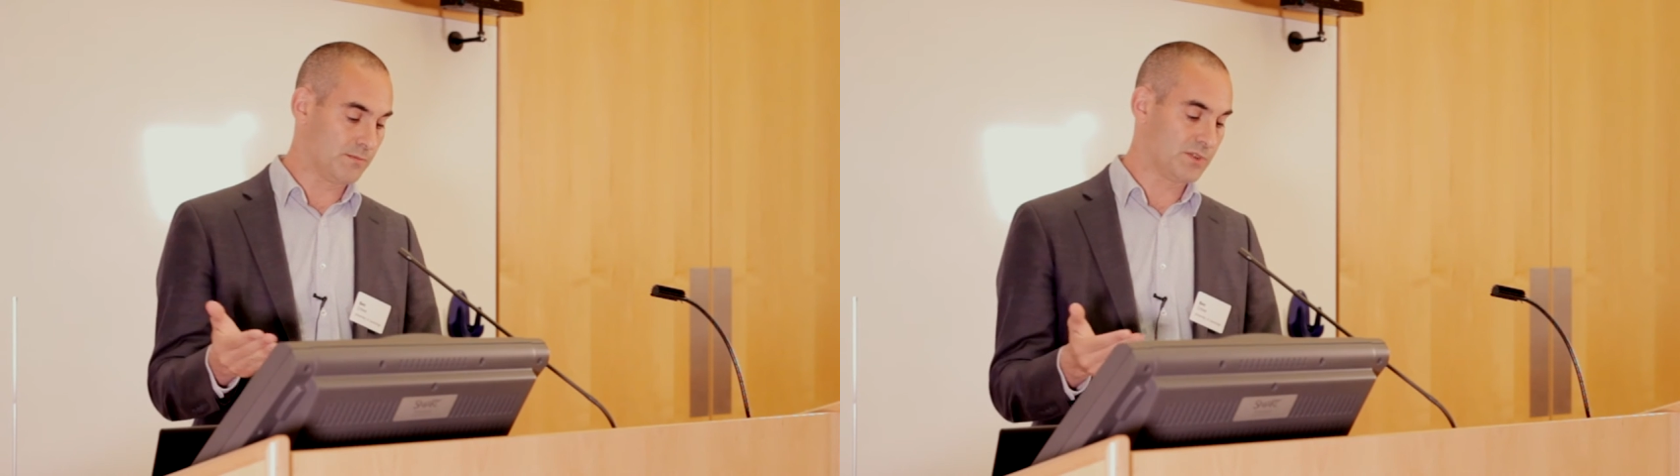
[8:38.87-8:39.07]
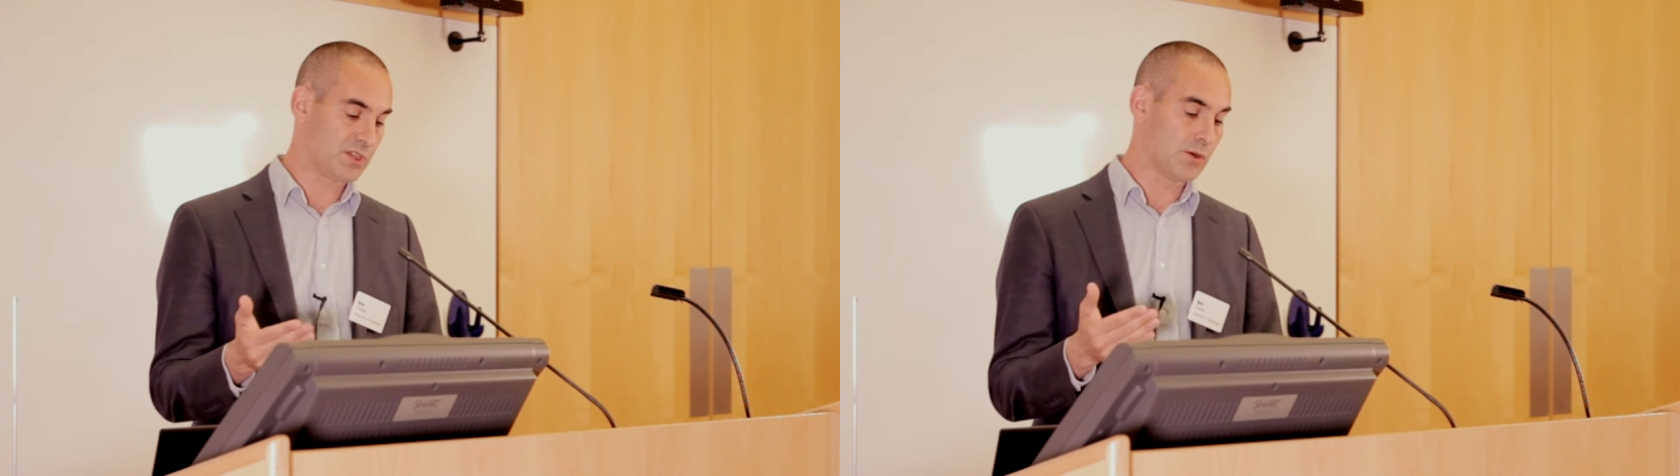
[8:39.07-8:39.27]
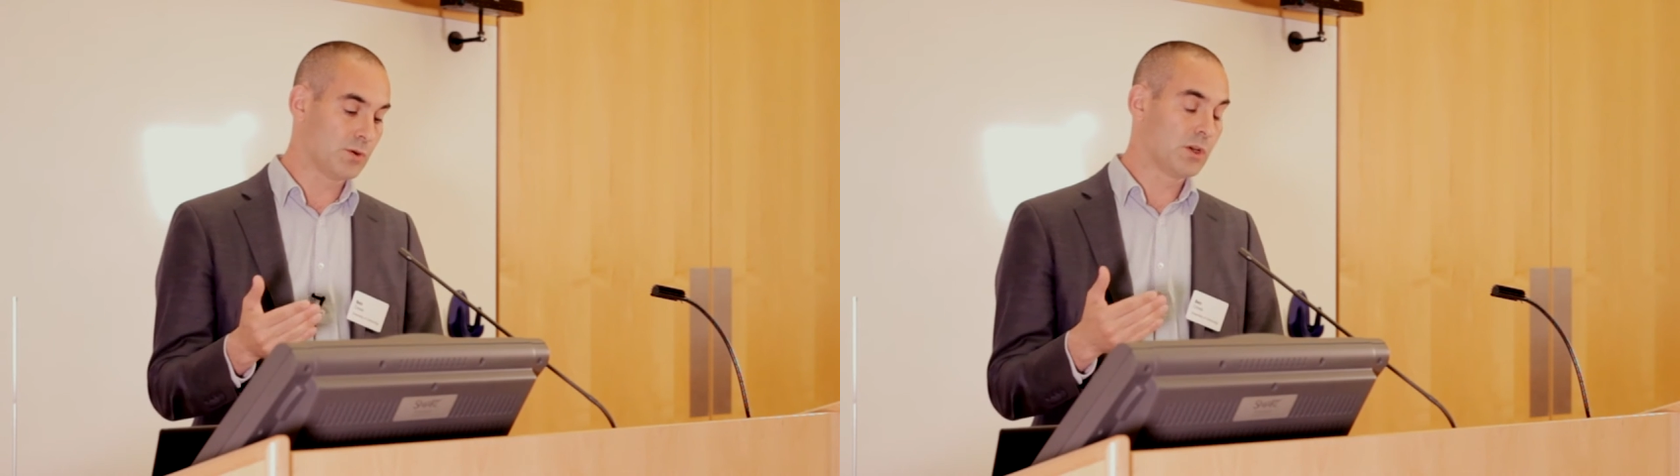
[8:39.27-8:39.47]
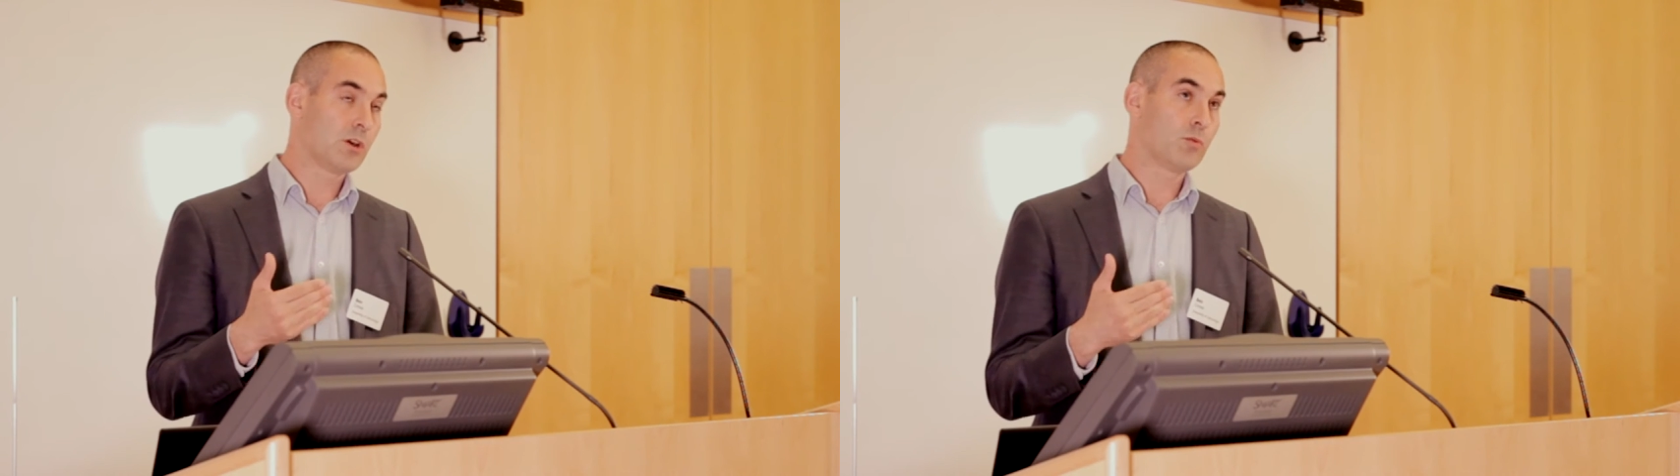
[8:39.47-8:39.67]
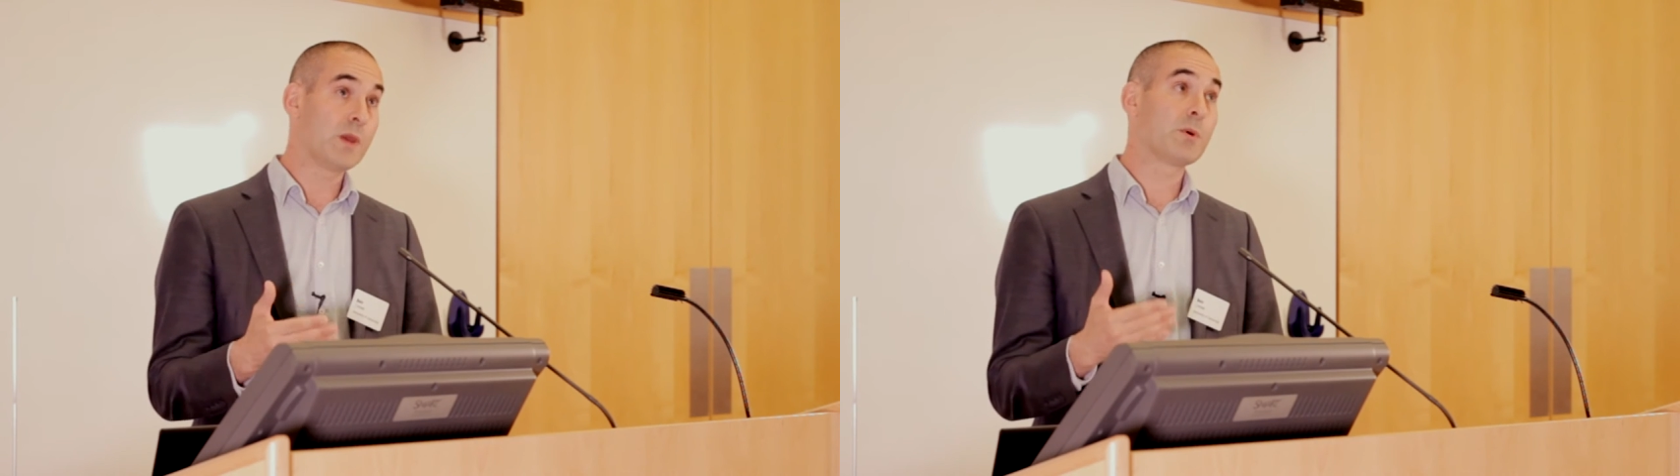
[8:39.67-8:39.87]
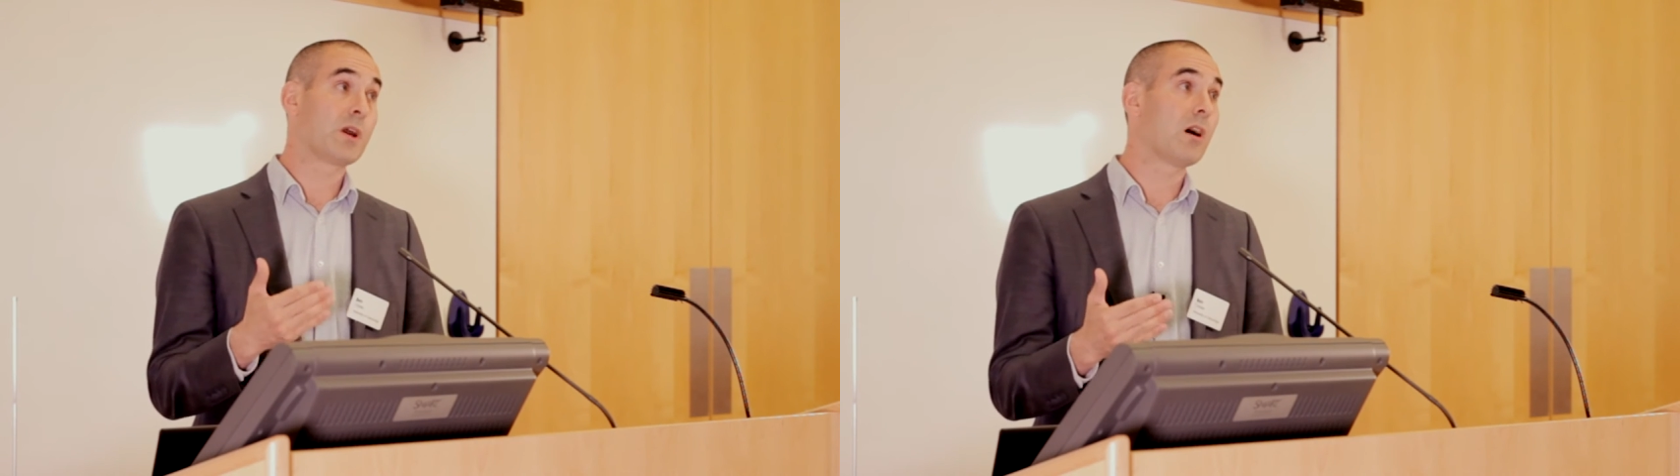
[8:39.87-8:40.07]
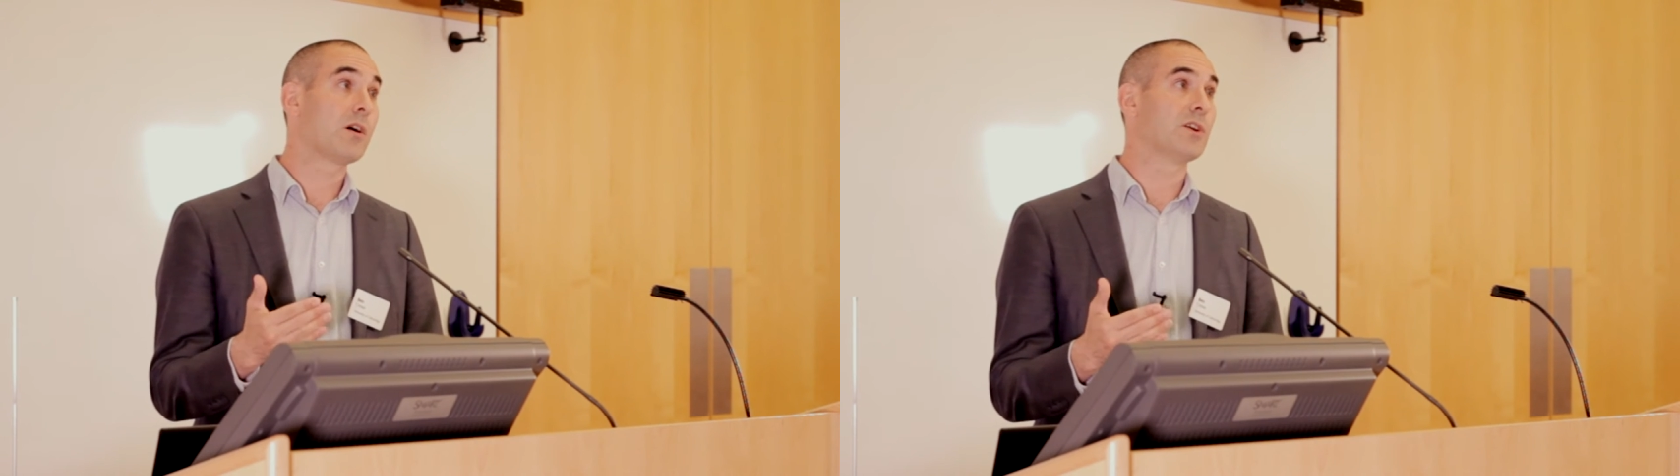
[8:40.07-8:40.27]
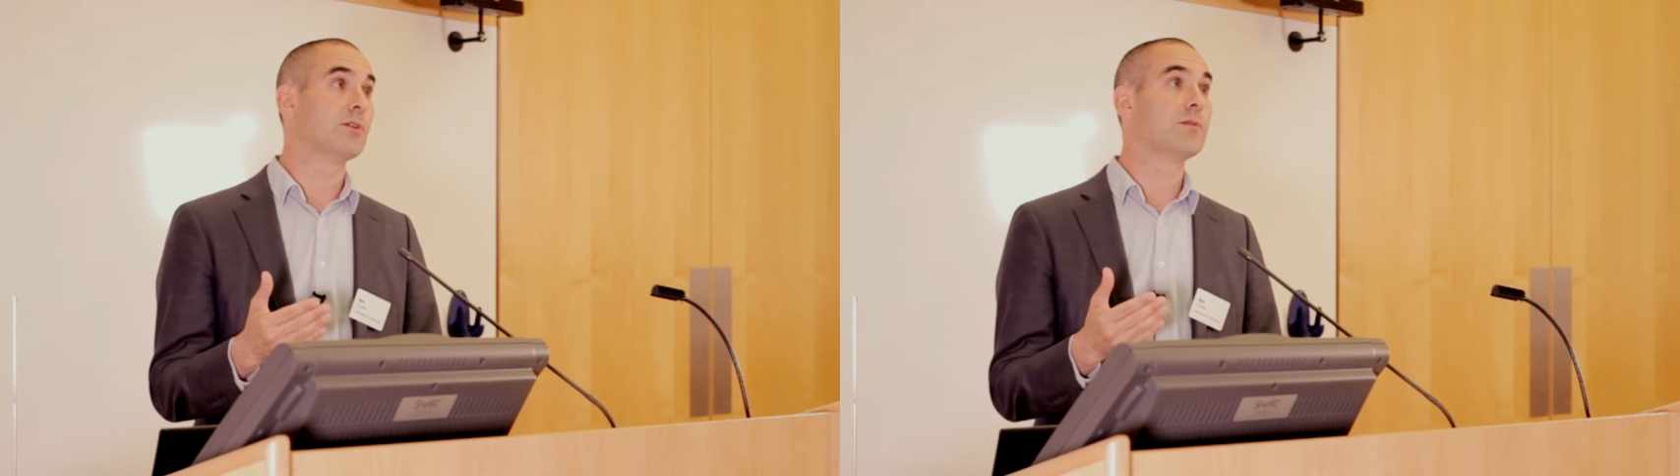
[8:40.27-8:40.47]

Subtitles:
So we would argue